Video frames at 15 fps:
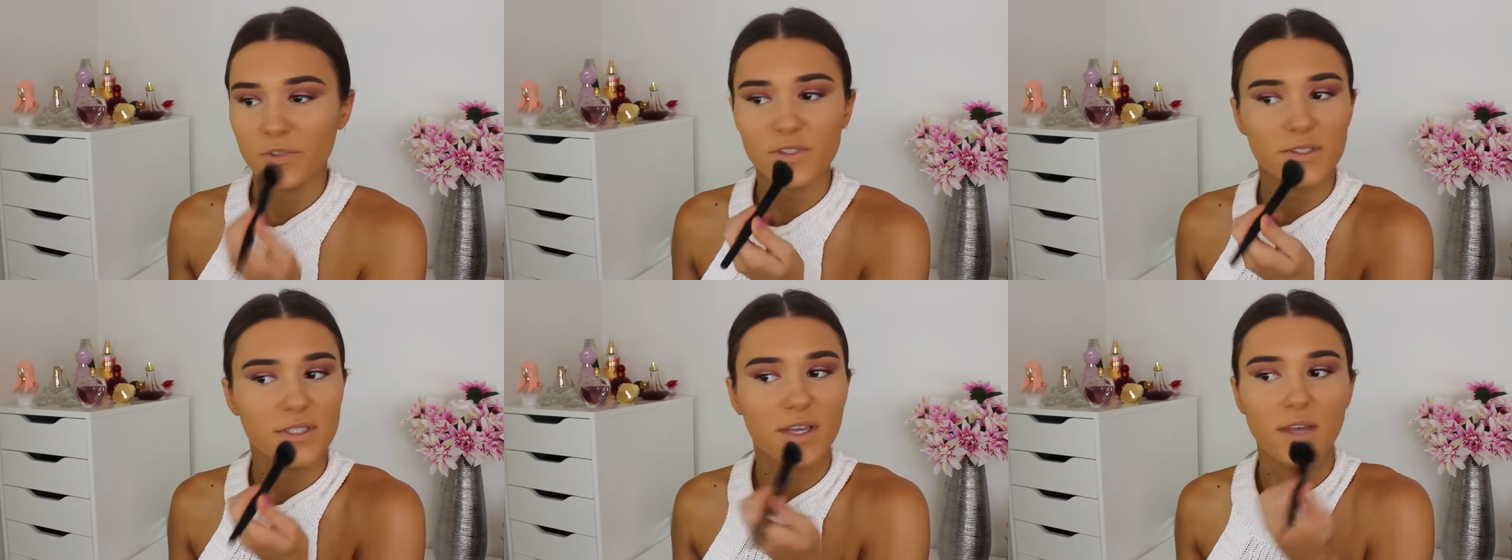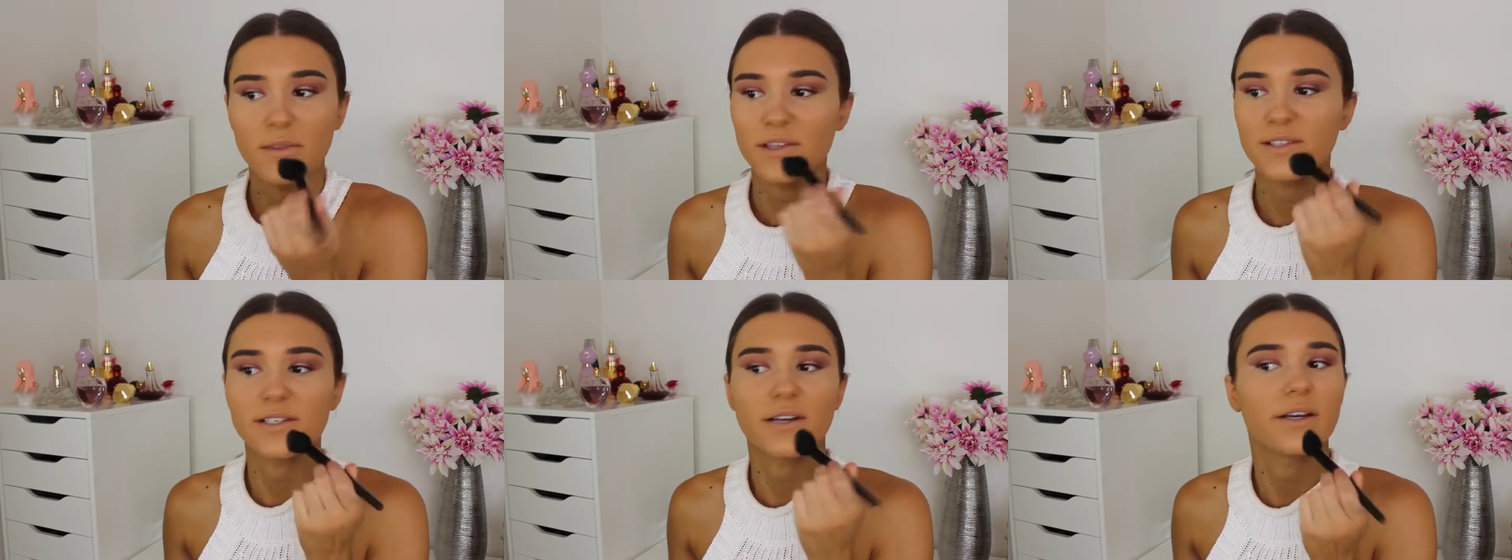just to
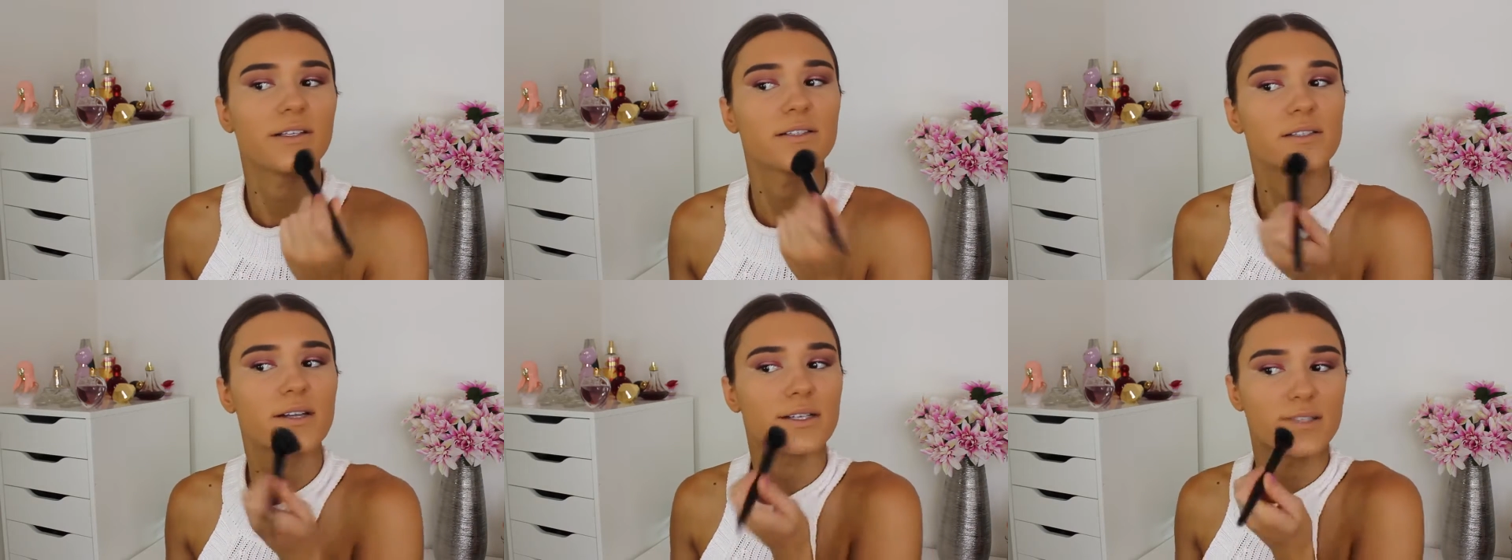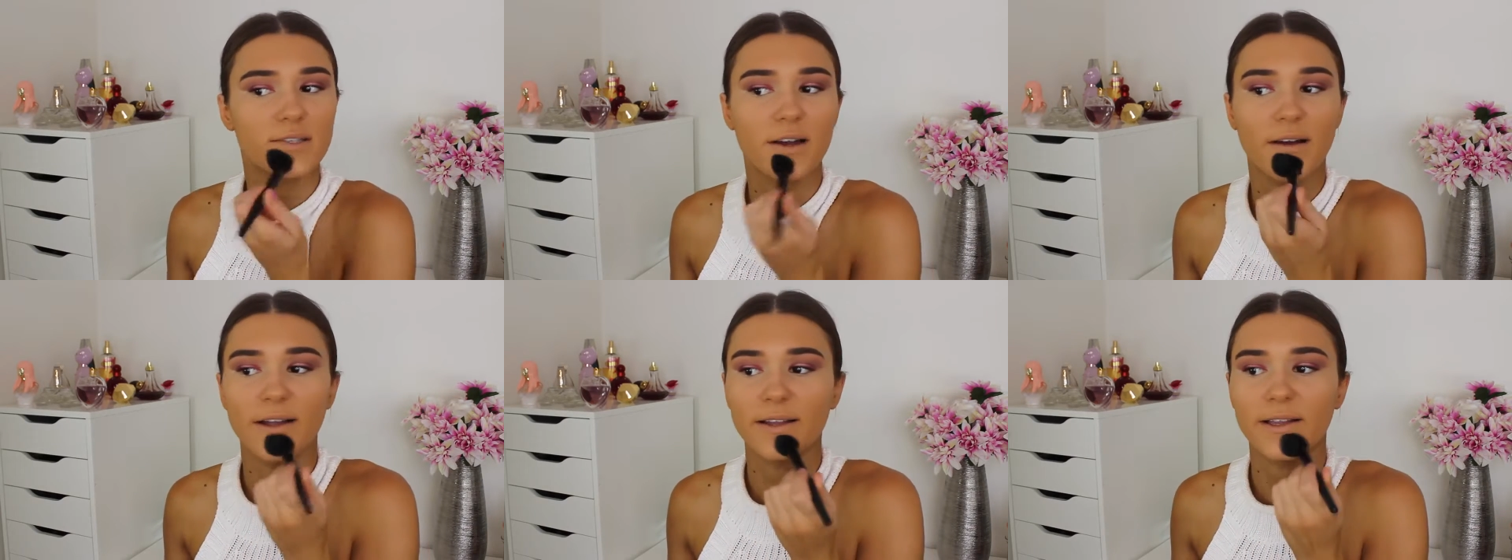keep these areas nice
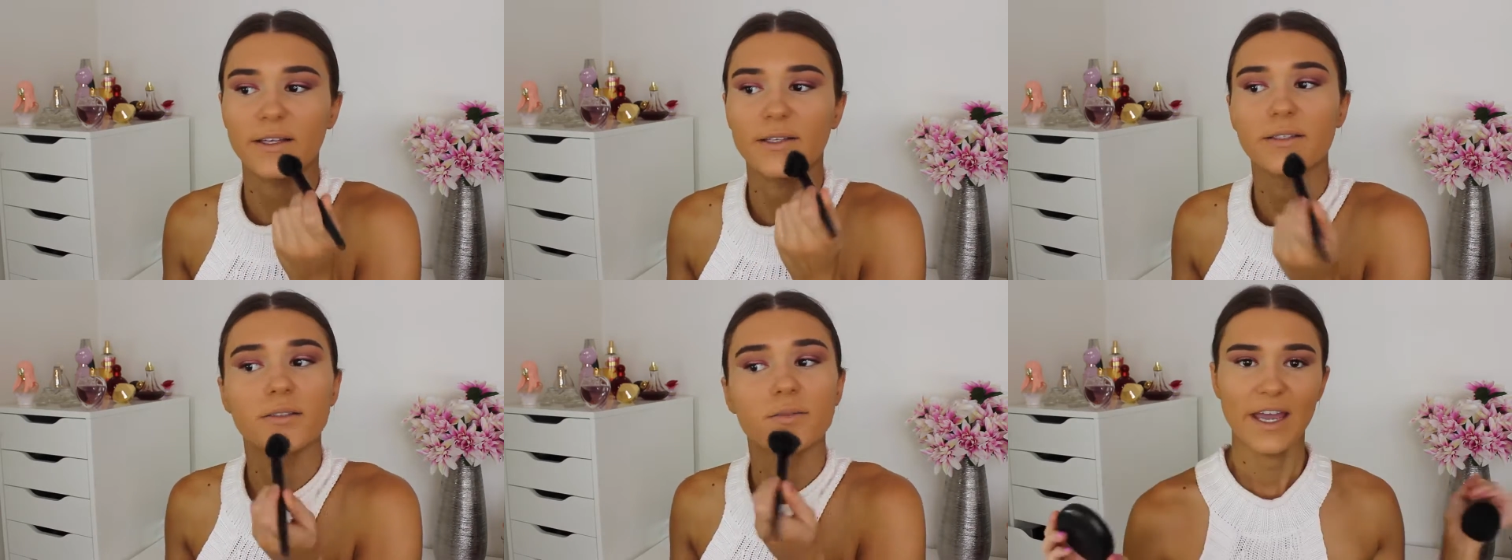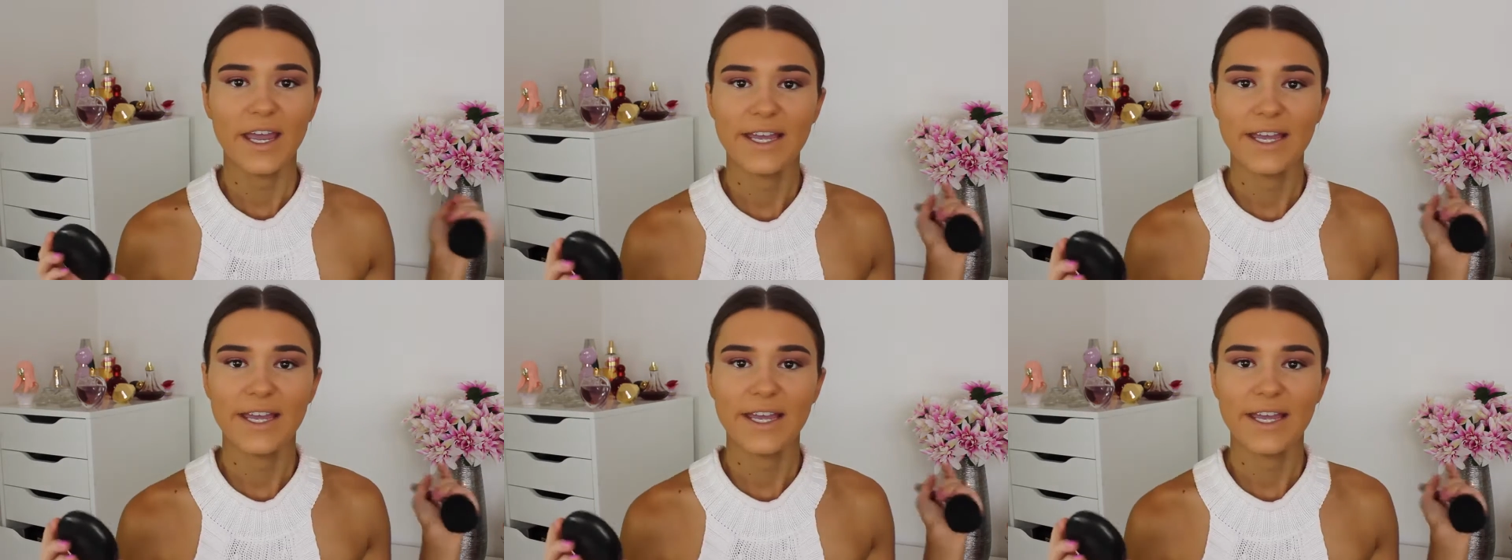and highlighted.